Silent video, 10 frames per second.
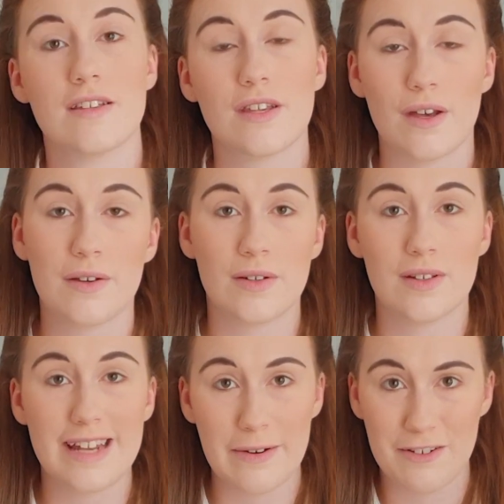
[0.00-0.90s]
So
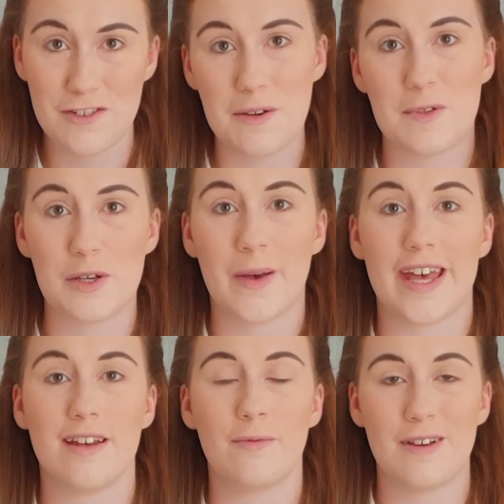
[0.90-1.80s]
now I've zoomed you
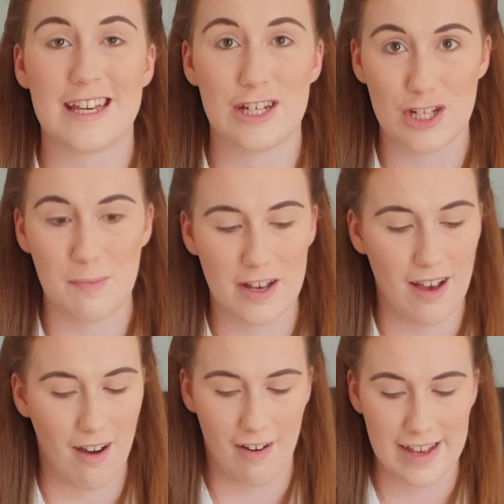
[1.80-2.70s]
in, we can do my
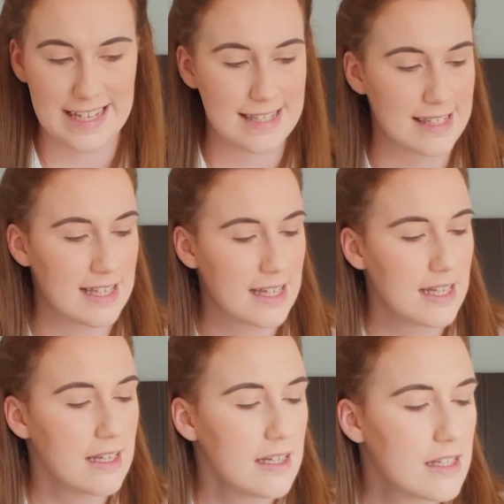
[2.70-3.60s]
eyes.
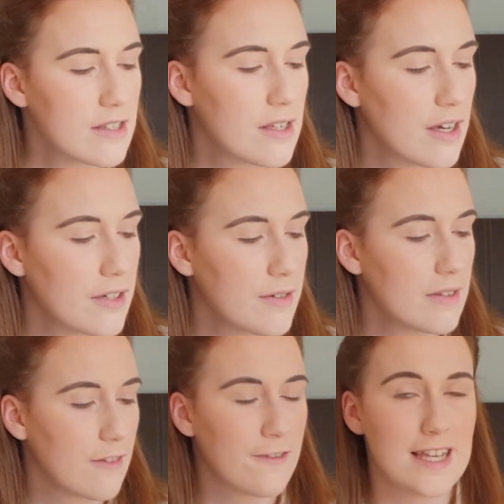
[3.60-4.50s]
So
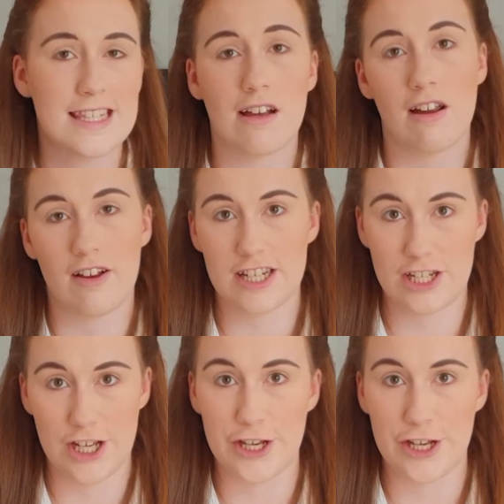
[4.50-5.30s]
the first thing I like to